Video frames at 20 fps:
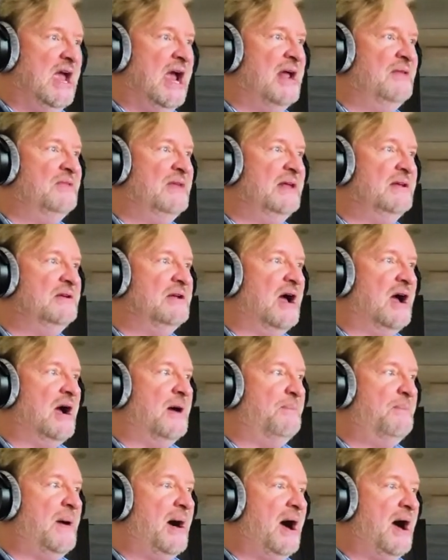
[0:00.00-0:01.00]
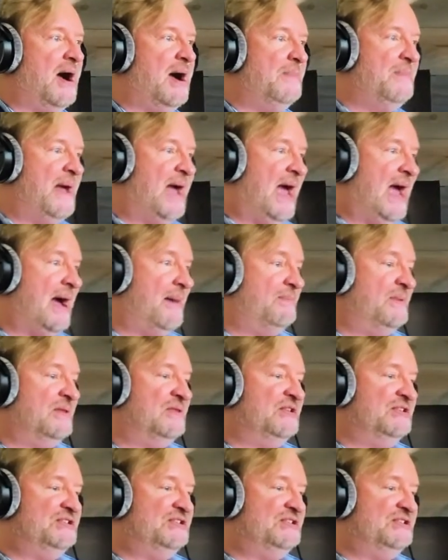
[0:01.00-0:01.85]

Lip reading: And then a pop happened.